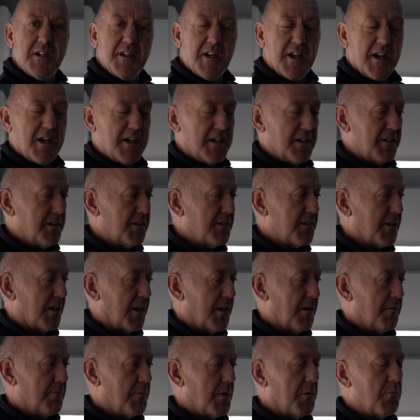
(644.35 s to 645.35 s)

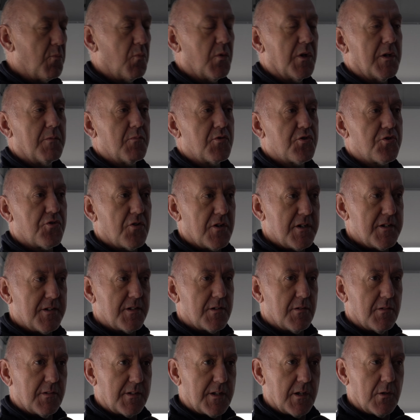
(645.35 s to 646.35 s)
and what I'm trying to
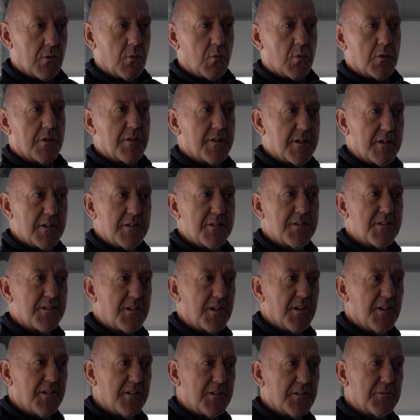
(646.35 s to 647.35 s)
do is get all of those
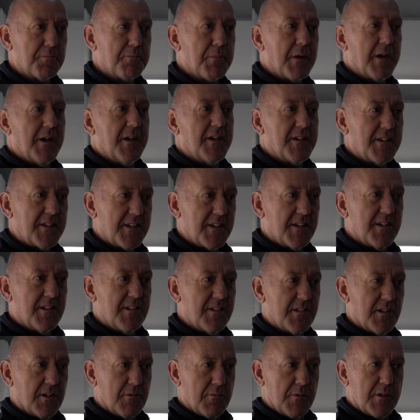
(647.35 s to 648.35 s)
cars back
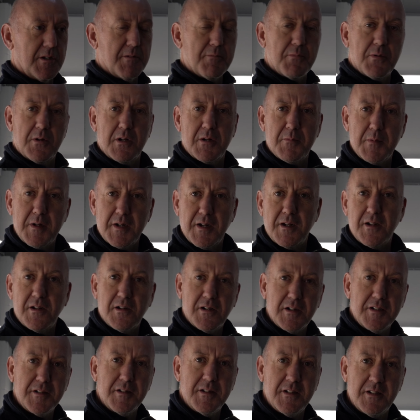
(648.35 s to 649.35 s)
so we can put them in a
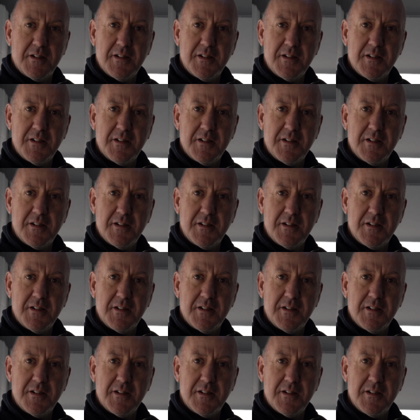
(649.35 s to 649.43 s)
line.